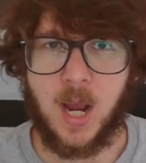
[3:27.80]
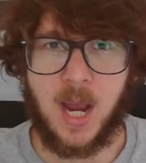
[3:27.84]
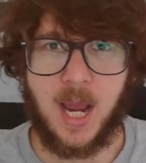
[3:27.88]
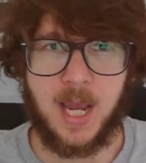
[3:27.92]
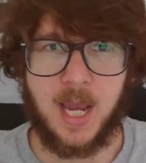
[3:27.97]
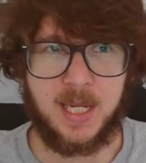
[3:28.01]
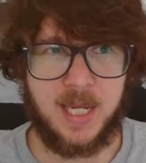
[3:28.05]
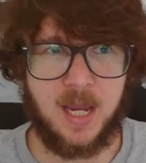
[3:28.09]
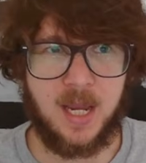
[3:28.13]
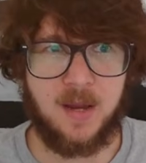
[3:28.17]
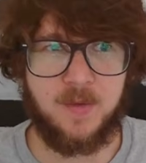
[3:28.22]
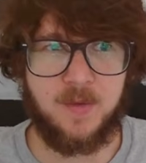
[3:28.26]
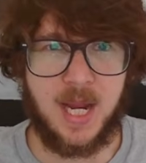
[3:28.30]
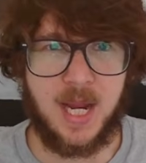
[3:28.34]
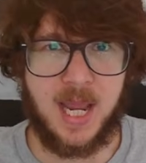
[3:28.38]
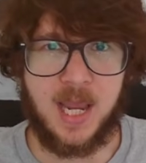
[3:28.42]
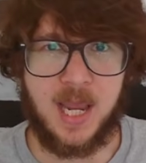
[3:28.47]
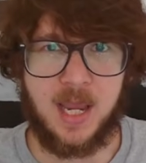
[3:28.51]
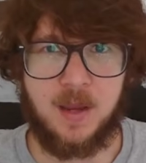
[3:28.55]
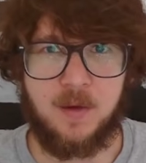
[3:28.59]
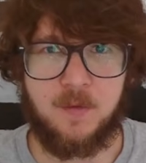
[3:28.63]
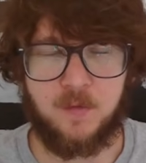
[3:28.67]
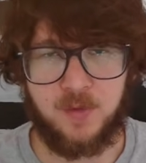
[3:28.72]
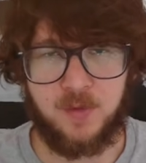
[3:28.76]
I gave it
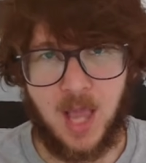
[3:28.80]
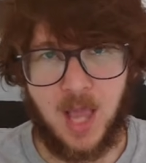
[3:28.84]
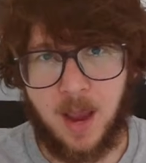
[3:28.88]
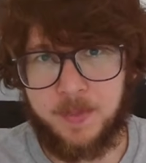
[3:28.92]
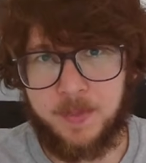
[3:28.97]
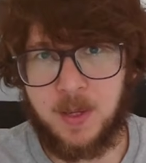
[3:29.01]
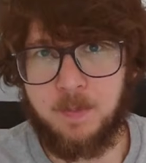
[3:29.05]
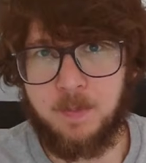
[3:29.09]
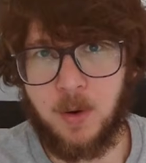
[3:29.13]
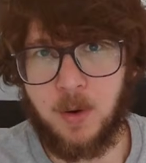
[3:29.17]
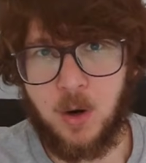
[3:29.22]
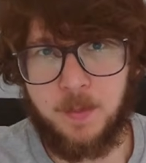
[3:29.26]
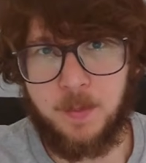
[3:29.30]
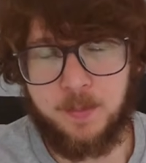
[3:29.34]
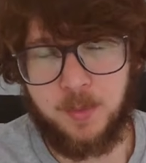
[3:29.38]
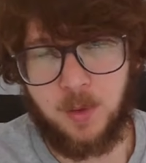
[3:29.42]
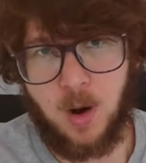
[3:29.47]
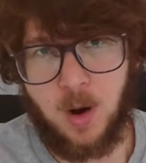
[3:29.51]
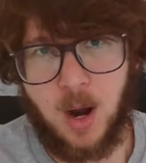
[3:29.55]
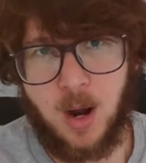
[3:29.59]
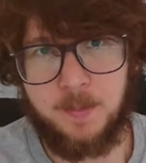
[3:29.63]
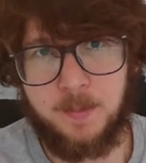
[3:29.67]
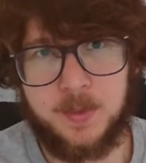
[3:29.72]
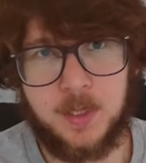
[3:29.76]
a Flappy Bird
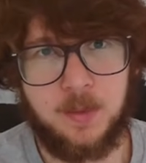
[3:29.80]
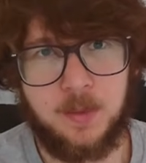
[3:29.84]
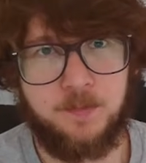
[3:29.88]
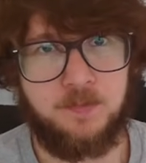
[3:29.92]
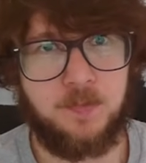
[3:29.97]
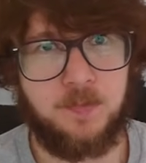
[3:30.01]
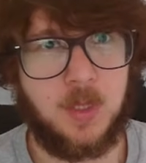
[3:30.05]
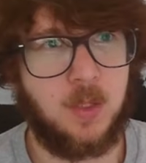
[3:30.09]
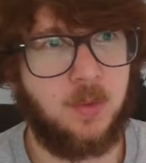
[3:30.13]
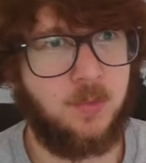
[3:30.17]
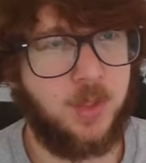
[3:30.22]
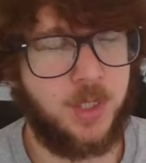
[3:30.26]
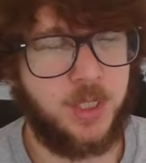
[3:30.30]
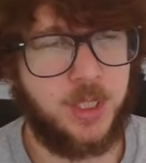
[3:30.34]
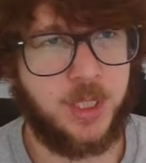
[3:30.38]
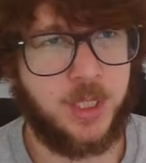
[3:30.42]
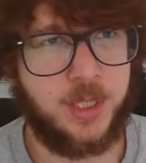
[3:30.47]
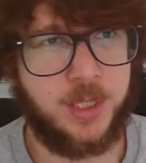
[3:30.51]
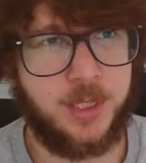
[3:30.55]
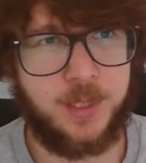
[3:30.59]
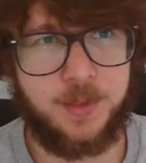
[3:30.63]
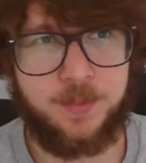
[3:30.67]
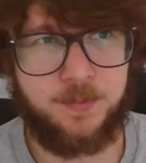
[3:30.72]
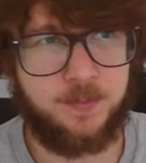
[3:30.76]
prompt, which
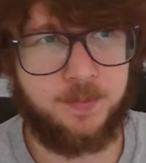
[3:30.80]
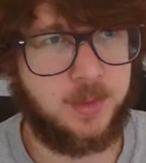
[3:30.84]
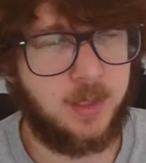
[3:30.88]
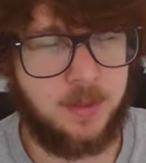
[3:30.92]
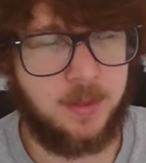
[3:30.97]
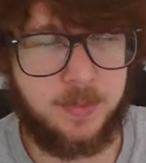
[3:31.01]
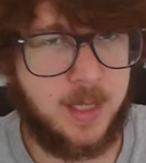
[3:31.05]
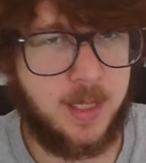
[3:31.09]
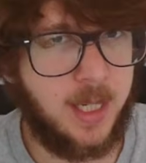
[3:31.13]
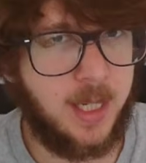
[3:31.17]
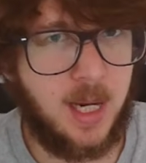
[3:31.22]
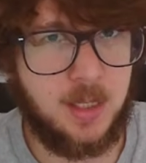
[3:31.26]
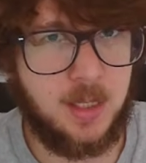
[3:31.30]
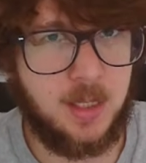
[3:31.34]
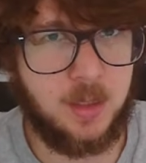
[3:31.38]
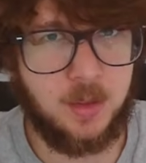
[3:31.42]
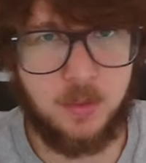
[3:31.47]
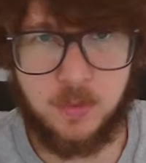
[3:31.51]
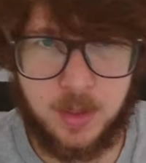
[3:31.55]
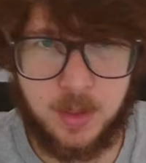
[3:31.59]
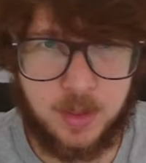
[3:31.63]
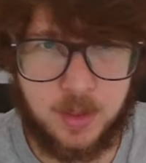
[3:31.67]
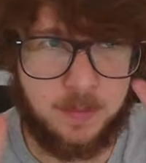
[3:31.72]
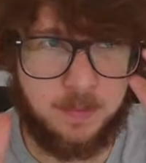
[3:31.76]
is something I do
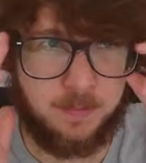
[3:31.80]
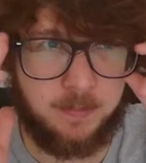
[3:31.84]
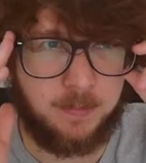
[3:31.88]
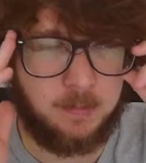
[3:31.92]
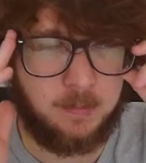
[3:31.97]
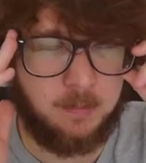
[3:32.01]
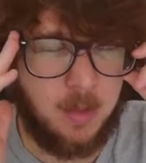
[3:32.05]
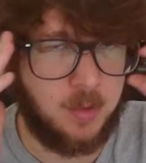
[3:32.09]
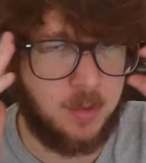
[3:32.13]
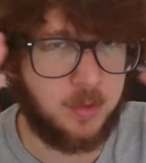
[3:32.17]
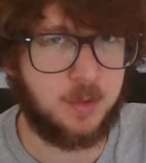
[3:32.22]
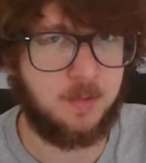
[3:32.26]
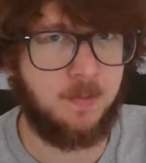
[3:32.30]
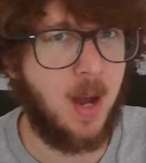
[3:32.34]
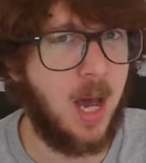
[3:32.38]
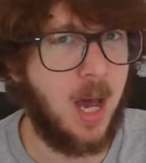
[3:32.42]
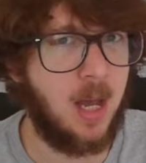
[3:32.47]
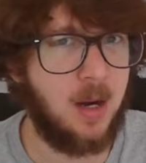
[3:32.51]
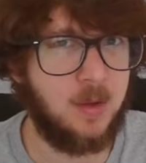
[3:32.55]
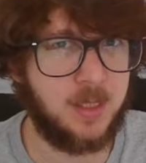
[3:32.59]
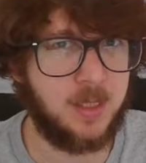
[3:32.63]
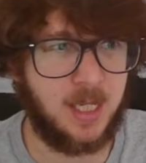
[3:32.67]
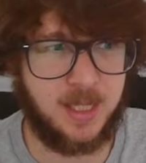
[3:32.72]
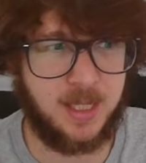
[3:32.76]
with most
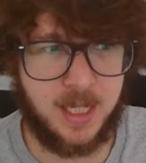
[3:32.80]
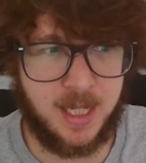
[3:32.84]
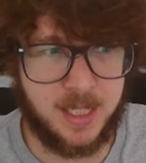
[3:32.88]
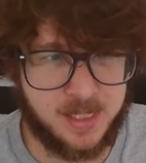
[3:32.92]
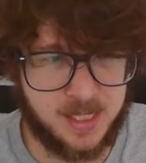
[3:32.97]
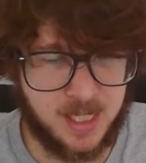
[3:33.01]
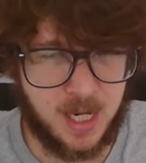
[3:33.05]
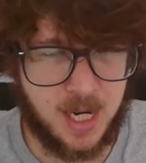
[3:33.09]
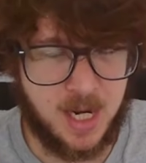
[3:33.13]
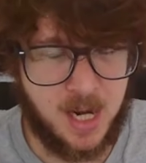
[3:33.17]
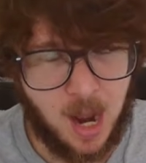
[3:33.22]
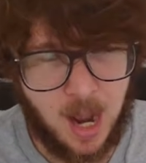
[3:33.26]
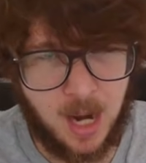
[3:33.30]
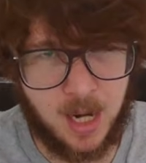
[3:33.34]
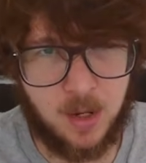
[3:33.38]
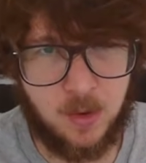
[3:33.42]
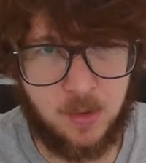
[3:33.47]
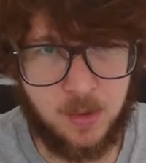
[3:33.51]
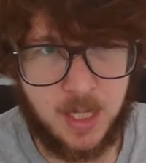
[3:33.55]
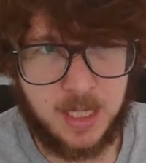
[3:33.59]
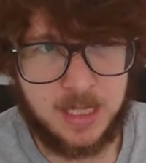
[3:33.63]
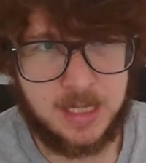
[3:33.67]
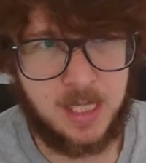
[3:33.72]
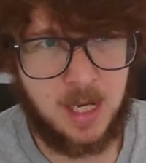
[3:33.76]
models. I think it's a
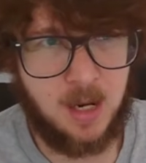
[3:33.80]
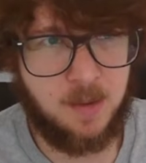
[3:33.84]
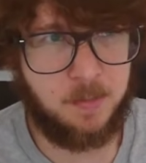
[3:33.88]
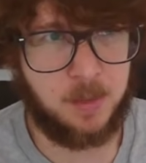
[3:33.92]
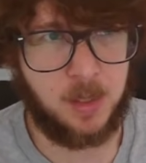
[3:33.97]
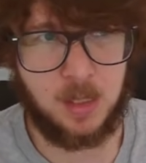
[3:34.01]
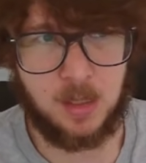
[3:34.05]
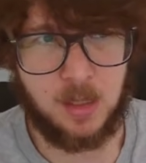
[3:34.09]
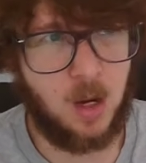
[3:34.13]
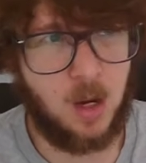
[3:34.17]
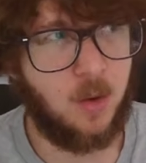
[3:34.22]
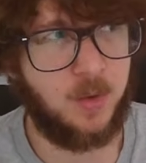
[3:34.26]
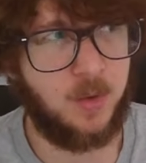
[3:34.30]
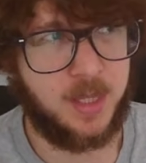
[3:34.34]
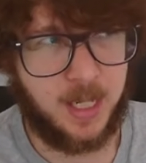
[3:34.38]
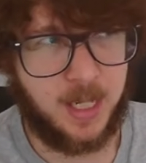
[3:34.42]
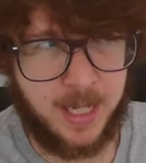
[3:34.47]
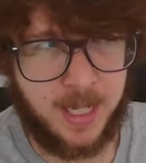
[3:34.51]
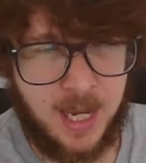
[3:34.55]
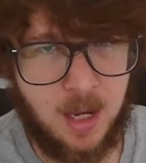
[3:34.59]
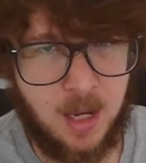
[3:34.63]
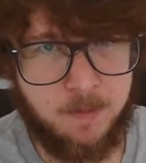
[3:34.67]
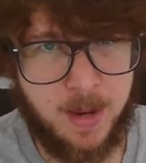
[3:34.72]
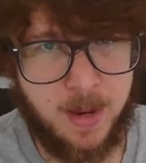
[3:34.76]
canonical example along with a
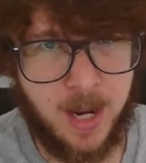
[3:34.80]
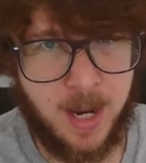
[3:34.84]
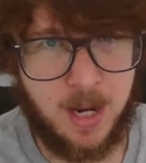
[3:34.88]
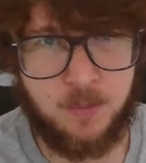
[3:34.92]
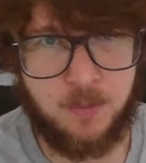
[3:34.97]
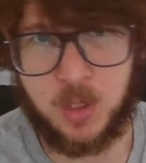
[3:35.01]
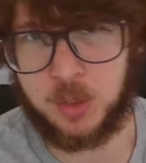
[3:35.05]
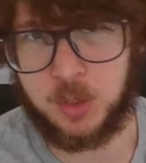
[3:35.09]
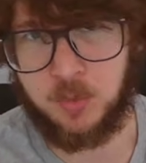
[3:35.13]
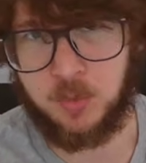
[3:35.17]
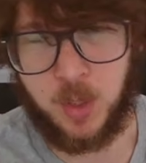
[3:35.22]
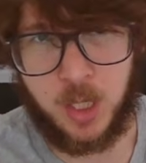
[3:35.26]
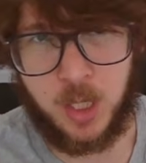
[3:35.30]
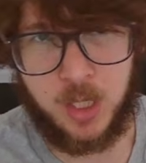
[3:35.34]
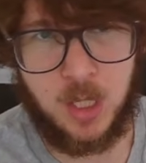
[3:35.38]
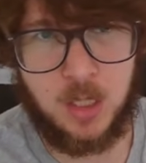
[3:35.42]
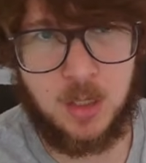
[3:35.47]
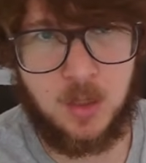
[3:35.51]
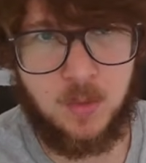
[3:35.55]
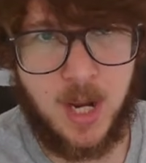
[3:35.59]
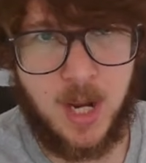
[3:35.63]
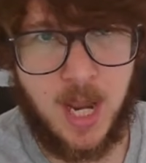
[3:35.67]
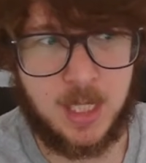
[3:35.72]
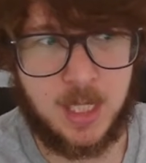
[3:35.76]
Kanban, which we're going to
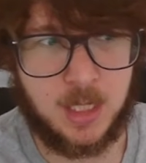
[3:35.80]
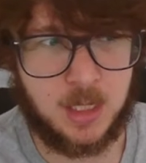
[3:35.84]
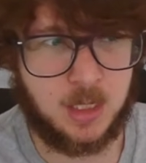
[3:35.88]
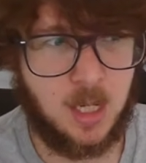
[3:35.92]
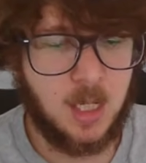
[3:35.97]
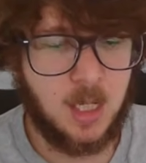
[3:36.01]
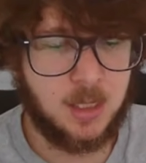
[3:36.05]
do next.